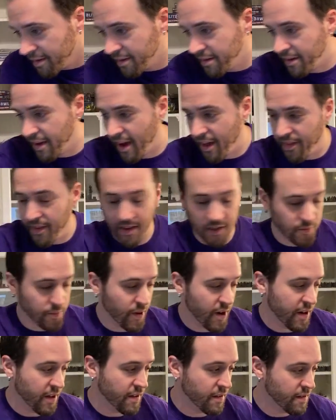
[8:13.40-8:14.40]
Yeah, thanks,
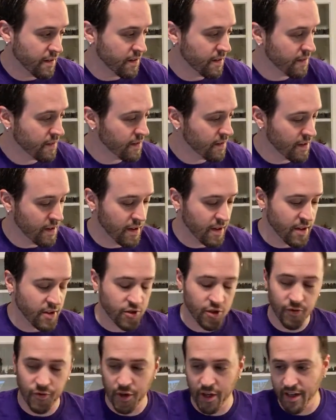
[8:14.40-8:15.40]
Brady.
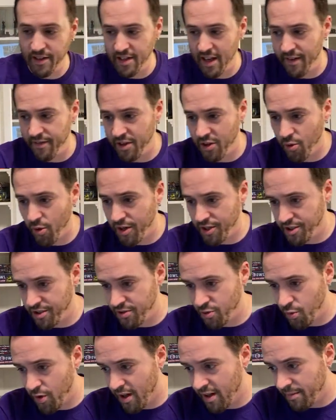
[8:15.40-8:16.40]
So if you guys have any questions
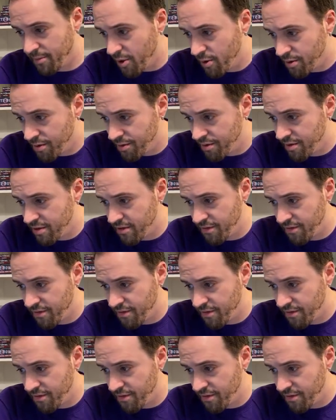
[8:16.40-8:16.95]
while I'm going through this,